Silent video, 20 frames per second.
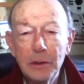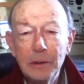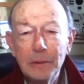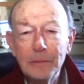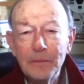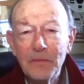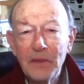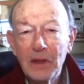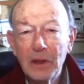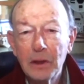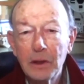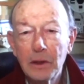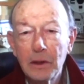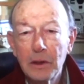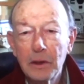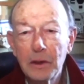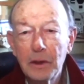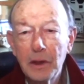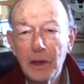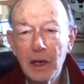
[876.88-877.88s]
anyway, it
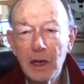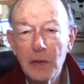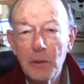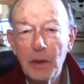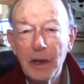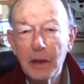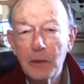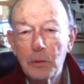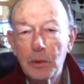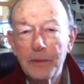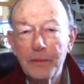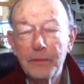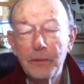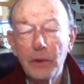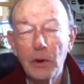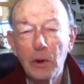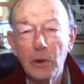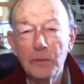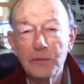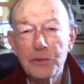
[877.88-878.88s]
revolves around
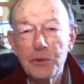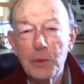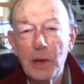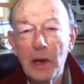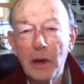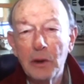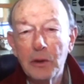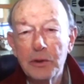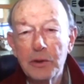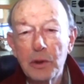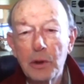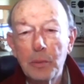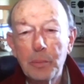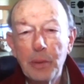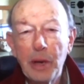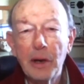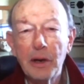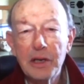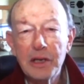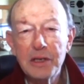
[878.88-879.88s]
parity
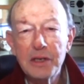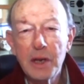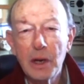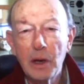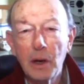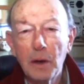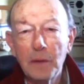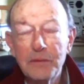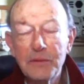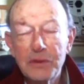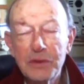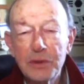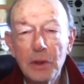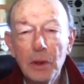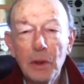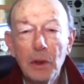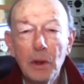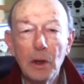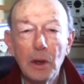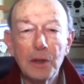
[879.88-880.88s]
tariffs. A tariff,
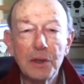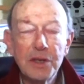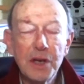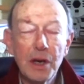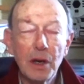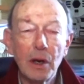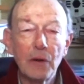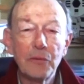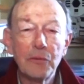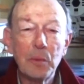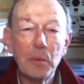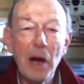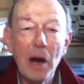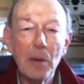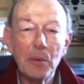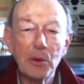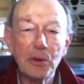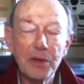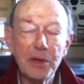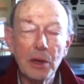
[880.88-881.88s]
properly understood,
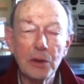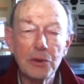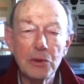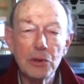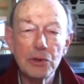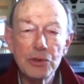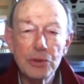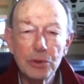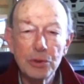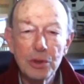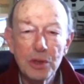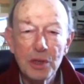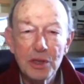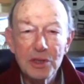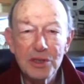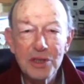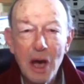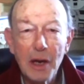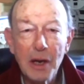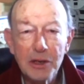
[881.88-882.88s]
is not a trade
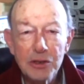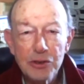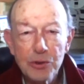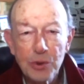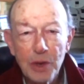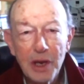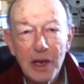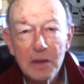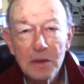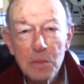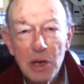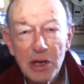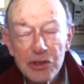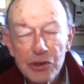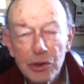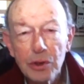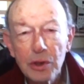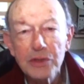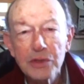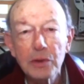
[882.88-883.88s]
measure. It's a
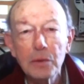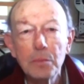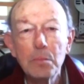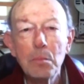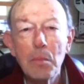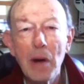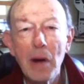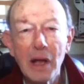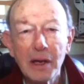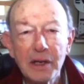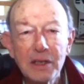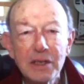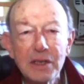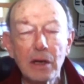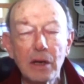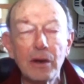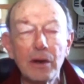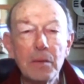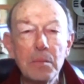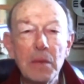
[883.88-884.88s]
monetary measure.
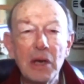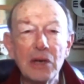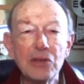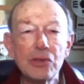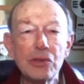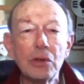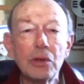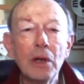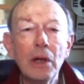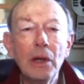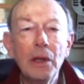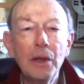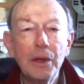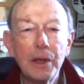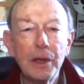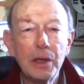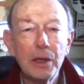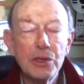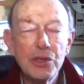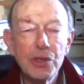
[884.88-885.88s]
It adjusts the
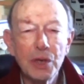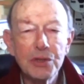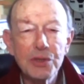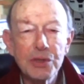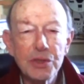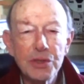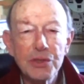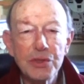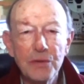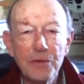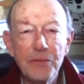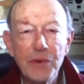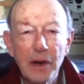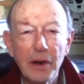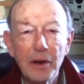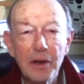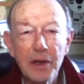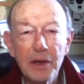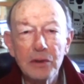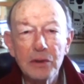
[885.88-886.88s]
variant
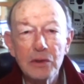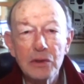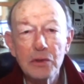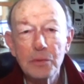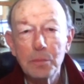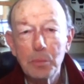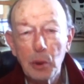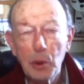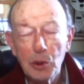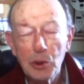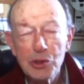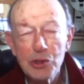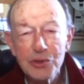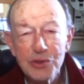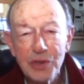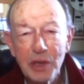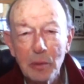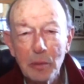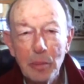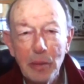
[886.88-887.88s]
purchasing power of
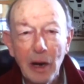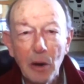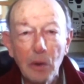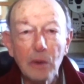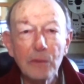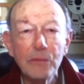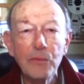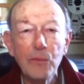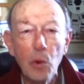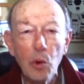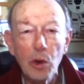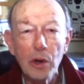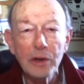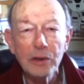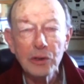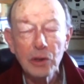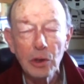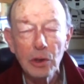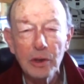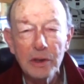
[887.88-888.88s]
foreign currencies
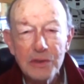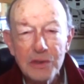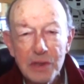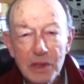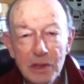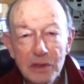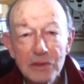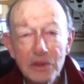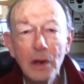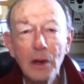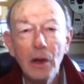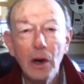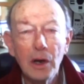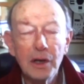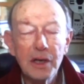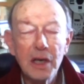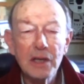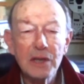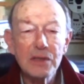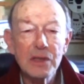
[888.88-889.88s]
against our
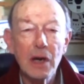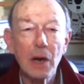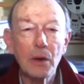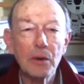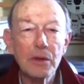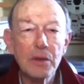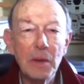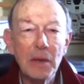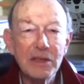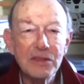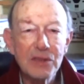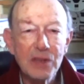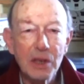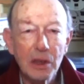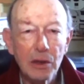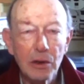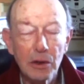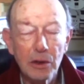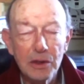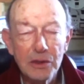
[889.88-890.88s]
domestic currency,
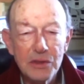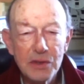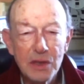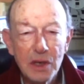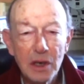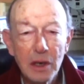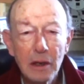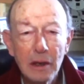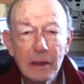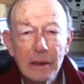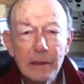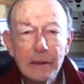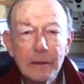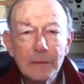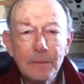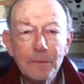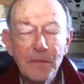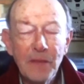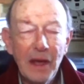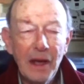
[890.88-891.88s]
and